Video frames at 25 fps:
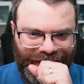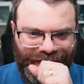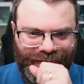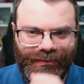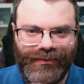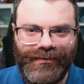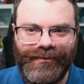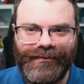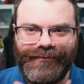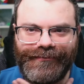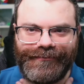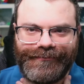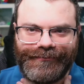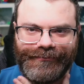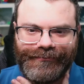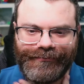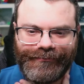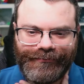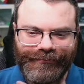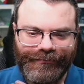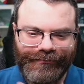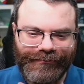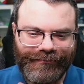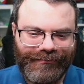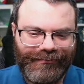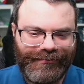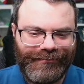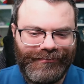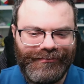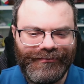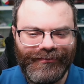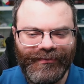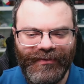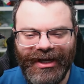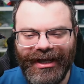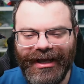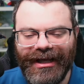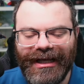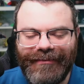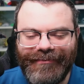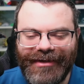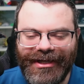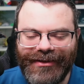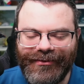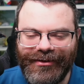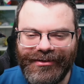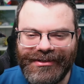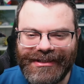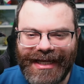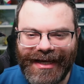Ooh, my
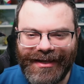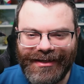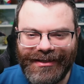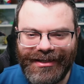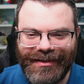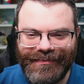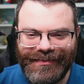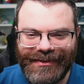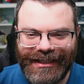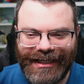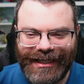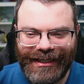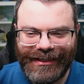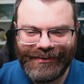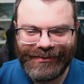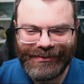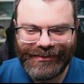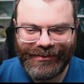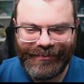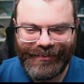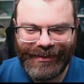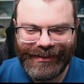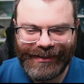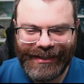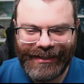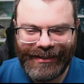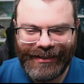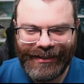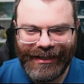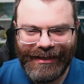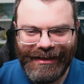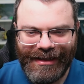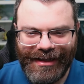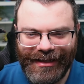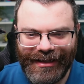throat's acting up today. Sorry about that.